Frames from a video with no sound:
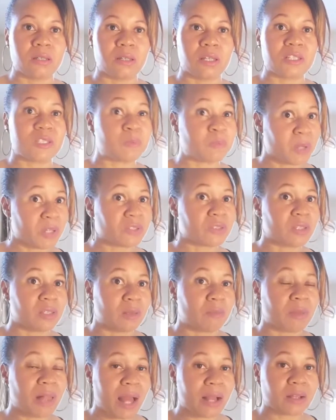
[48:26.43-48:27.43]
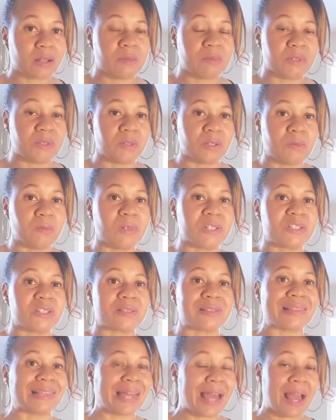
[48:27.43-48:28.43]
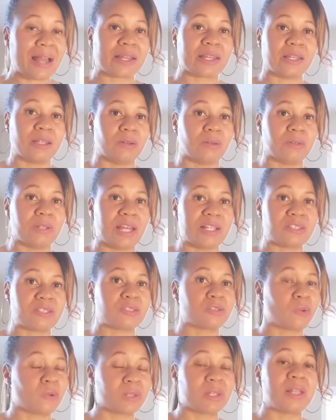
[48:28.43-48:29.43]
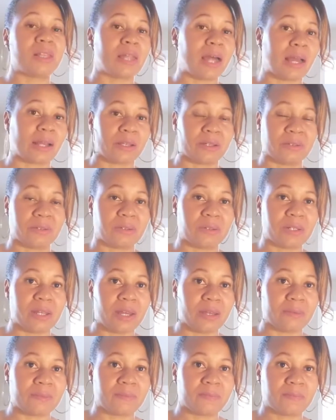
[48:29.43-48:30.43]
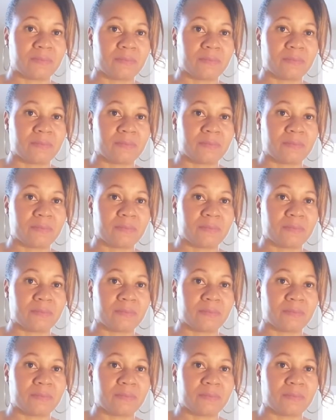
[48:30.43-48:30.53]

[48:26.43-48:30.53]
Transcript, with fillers: especially the black community, which is lacking on that, sorely lacking on that.